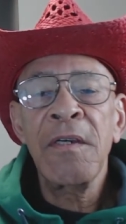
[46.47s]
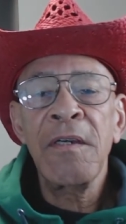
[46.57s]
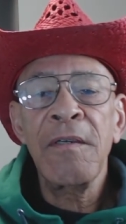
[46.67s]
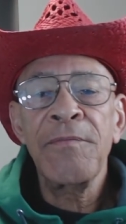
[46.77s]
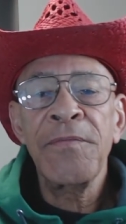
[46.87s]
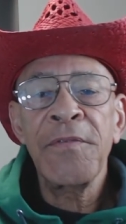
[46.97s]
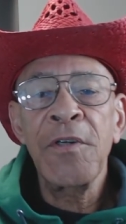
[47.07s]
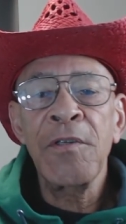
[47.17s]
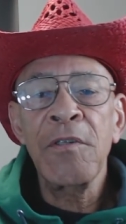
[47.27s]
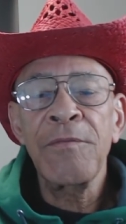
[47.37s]
I've
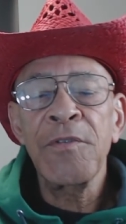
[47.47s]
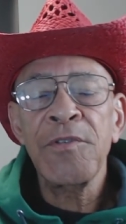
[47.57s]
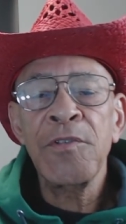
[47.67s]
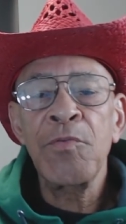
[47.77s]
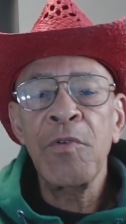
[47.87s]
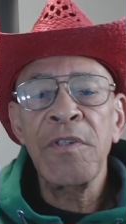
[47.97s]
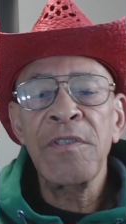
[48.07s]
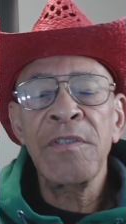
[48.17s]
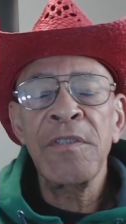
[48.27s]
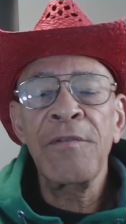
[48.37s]
gone over
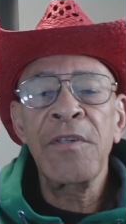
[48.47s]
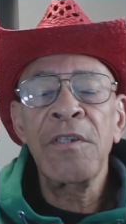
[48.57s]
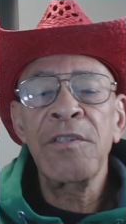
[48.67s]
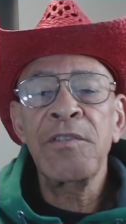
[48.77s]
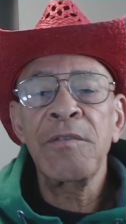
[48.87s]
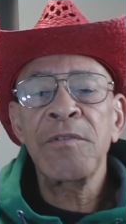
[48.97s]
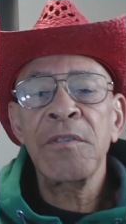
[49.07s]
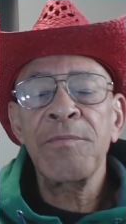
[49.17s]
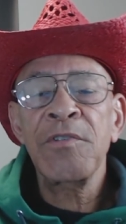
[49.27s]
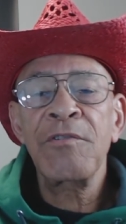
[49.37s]
2,700
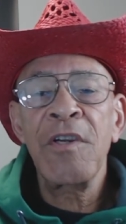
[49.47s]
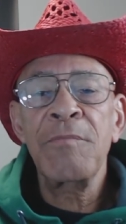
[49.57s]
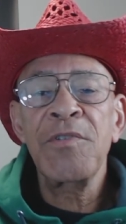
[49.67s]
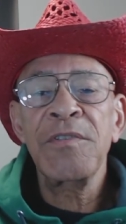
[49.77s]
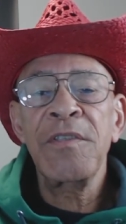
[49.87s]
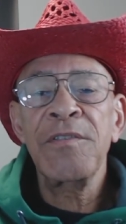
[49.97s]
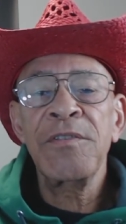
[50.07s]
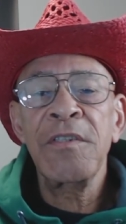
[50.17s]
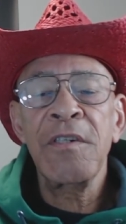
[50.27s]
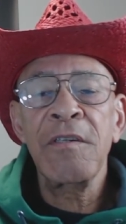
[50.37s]
subscribers
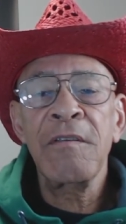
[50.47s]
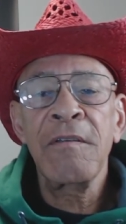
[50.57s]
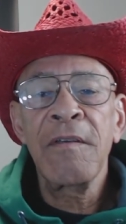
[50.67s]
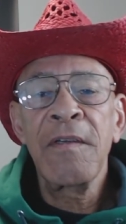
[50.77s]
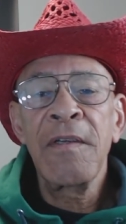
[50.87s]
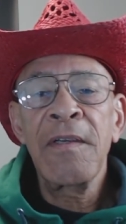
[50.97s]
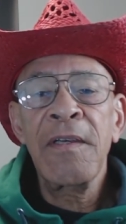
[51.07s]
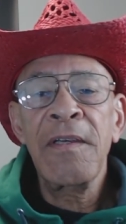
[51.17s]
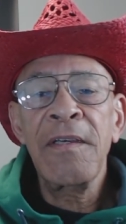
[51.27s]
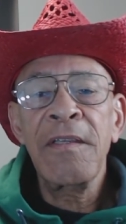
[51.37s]
this year,
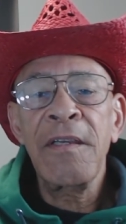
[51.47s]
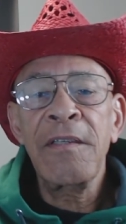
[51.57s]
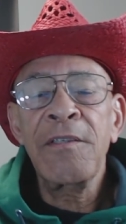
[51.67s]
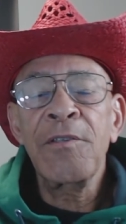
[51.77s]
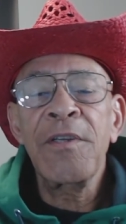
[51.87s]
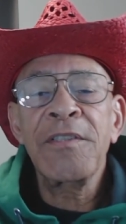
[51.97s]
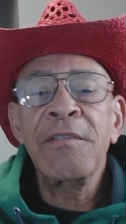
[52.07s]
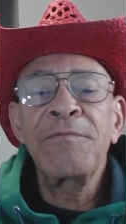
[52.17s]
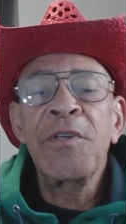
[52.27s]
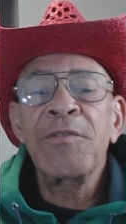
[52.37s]
and I know that's
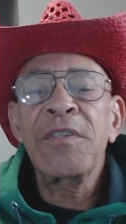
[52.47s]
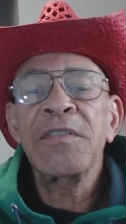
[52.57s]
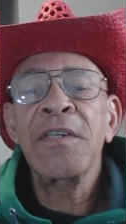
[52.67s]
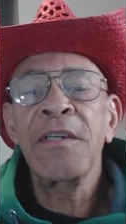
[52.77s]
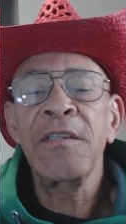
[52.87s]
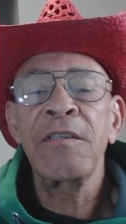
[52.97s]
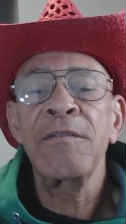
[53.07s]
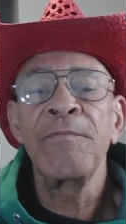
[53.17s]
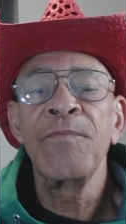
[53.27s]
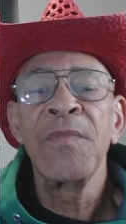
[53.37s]
a very
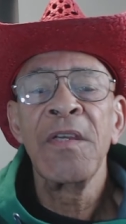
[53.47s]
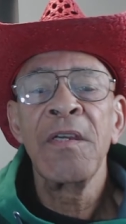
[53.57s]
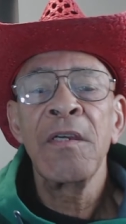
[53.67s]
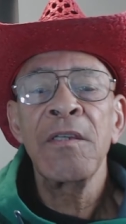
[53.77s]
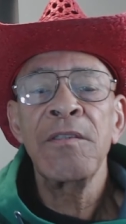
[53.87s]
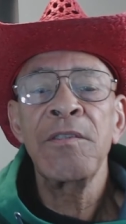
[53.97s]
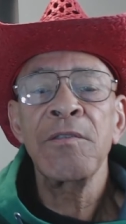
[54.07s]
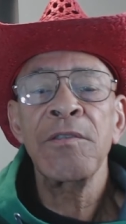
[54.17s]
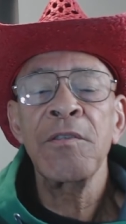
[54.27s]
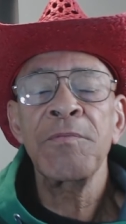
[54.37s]
tiny
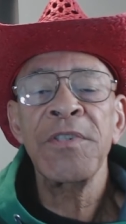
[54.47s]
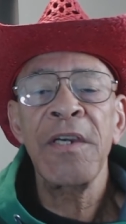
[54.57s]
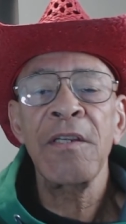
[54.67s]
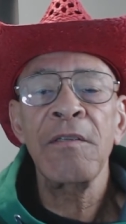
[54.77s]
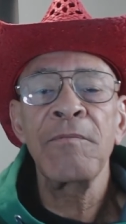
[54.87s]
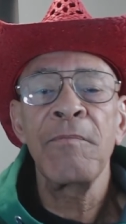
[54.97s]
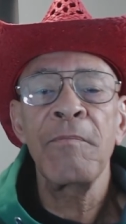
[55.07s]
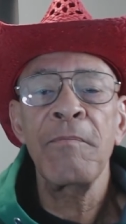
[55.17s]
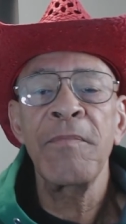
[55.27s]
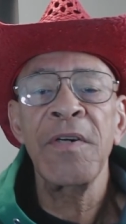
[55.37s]
YouTube channel,
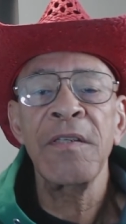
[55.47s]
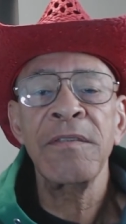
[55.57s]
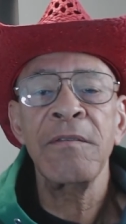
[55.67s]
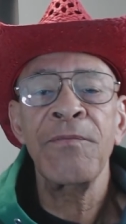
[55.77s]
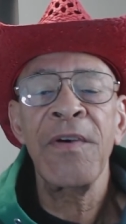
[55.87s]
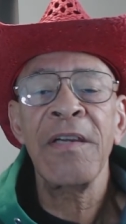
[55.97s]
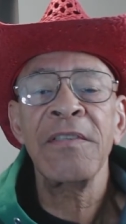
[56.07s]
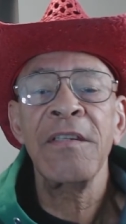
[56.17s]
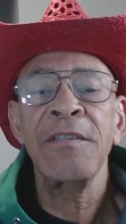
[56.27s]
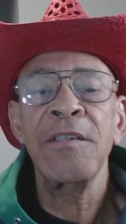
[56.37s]
but the
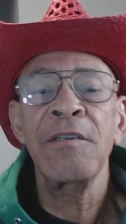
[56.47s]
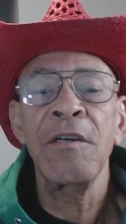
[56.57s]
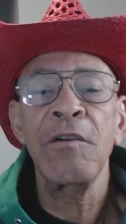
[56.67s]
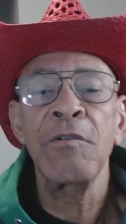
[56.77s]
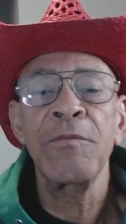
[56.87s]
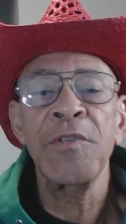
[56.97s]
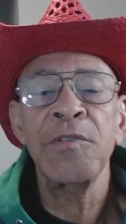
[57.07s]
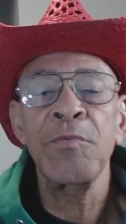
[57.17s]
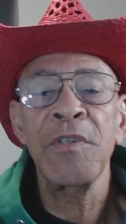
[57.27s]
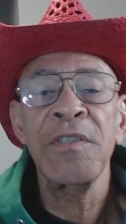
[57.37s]
fact that there are over
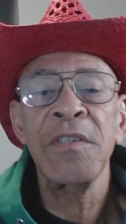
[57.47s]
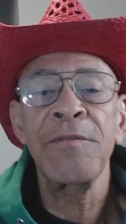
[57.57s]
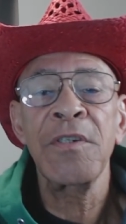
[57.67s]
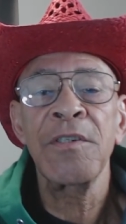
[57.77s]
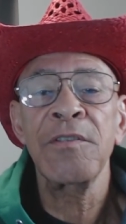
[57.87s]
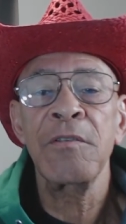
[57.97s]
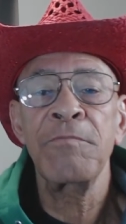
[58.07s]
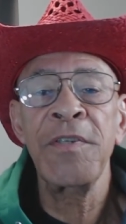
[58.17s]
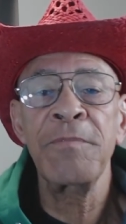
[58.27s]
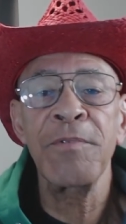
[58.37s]
2,700
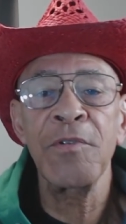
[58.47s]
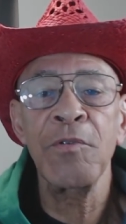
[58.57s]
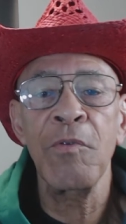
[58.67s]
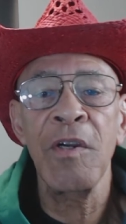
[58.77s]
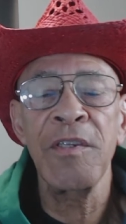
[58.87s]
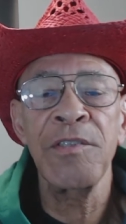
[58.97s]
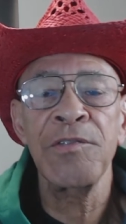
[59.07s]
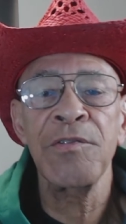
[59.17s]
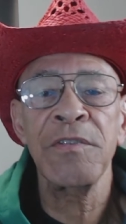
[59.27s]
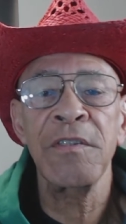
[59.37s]
people who are
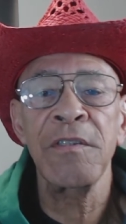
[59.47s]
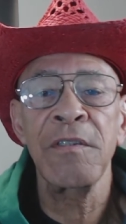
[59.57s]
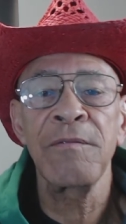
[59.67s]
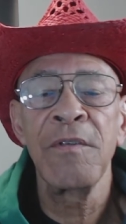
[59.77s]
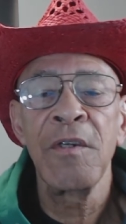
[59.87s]
interested in